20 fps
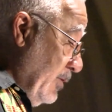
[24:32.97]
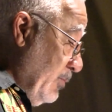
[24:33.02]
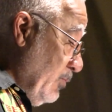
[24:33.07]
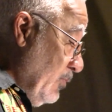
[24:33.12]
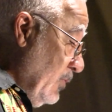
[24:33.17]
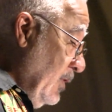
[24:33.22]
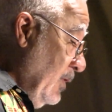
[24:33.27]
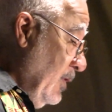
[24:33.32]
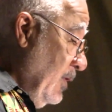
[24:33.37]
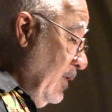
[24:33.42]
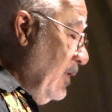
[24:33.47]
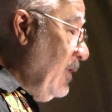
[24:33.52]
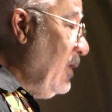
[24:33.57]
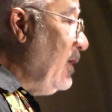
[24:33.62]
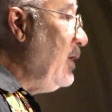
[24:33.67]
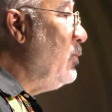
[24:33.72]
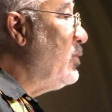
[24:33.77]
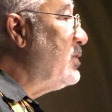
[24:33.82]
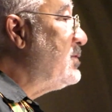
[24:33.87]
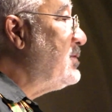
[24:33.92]
with him,
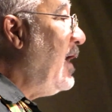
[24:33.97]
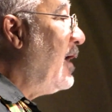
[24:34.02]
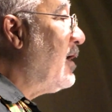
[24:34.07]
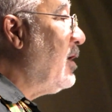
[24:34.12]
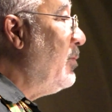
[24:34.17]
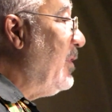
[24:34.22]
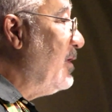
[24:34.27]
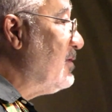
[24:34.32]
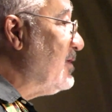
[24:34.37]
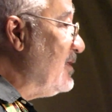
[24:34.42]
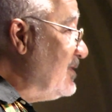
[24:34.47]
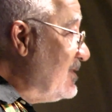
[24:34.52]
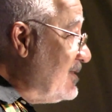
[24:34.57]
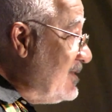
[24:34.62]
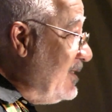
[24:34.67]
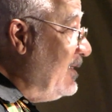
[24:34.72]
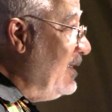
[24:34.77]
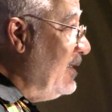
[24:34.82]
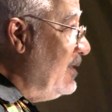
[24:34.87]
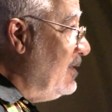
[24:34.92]
he would talk
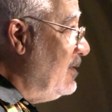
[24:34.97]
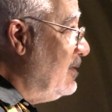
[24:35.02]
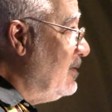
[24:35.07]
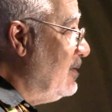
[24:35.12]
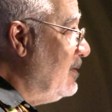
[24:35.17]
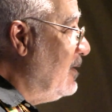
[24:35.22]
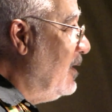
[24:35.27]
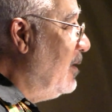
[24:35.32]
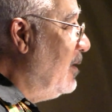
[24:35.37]
about the Senate,